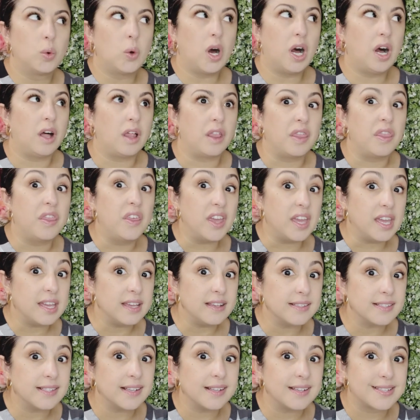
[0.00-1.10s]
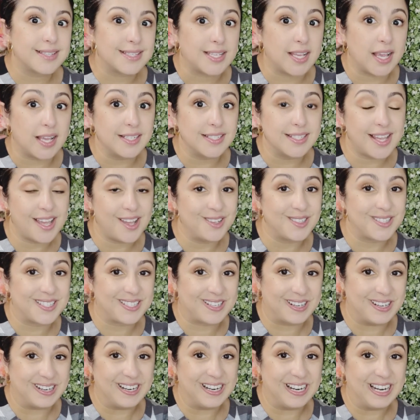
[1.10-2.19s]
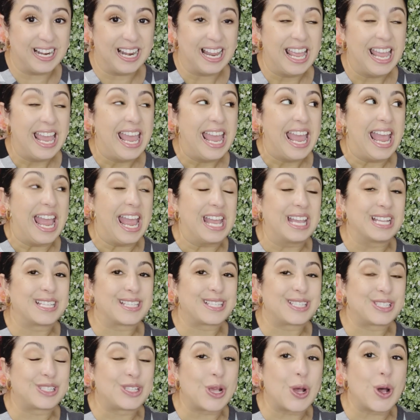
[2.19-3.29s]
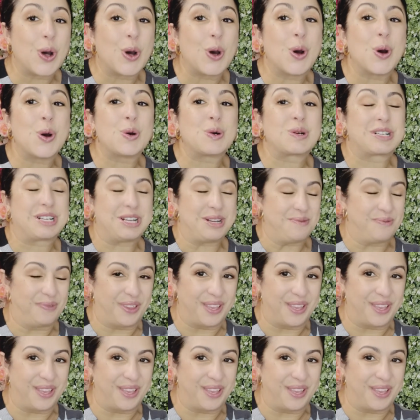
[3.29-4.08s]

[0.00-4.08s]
You all, this sundown skirt is so